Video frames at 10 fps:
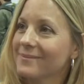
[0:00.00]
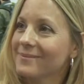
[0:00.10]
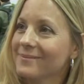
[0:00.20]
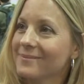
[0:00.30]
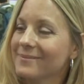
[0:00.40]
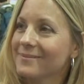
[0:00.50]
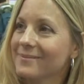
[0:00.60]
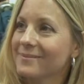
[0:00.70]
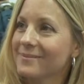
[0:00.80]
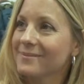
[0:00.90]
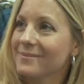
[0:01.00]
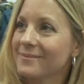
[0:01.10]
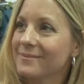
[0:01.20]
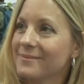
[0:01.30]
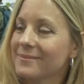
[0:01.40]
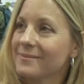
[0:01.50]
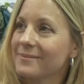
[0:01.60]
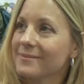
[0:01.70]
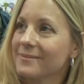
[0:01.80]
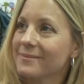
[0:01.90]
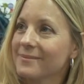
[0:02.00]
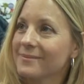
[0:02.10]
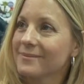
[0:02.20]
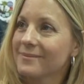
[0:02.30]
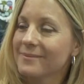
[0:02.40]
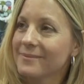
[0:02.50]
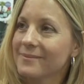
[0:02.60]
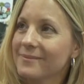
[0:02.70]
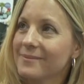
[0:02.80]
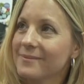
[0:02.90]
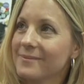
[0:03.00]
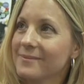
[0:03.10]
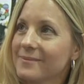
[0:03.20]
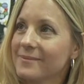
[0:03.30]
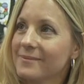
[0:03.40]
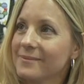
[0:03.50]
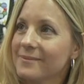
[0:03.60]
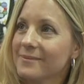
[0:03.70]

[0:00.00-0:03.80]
No words are spoken by the person on screen.